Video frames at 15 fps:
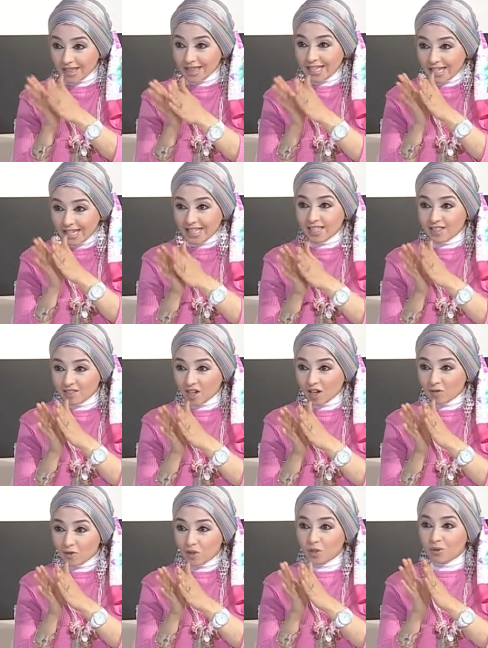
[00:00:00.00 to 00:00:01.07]
the need
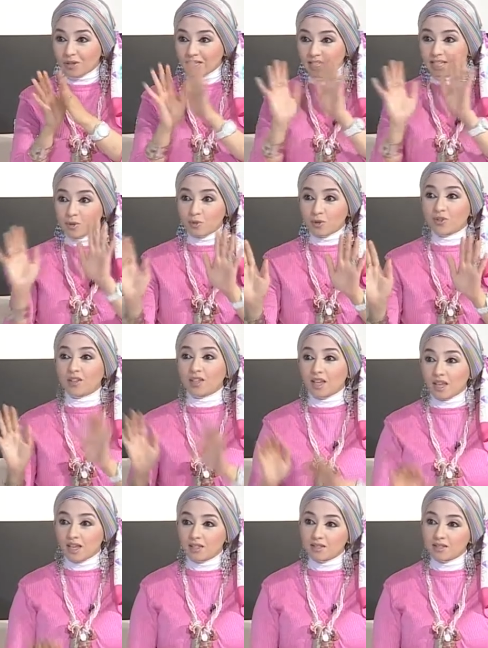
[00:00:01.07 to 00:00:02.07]
of you and they put the aids.